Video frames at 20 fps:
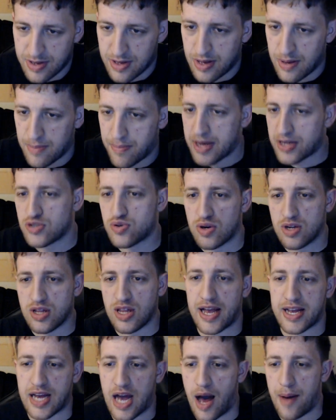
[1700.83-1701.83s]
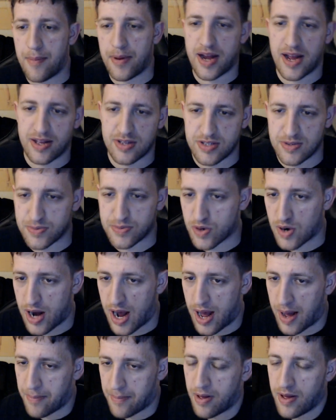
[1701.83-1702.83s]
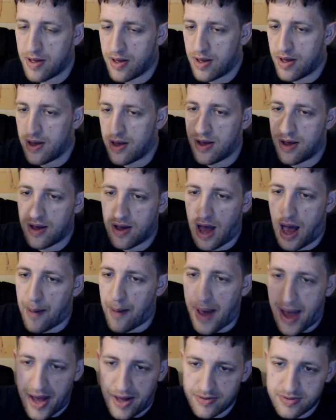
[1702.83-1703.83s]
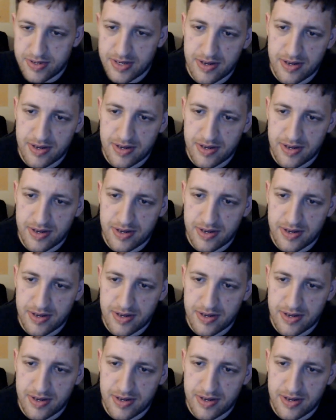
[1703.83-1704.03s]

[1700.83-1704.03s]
make sure to like, comment, and subscribe. I'm out.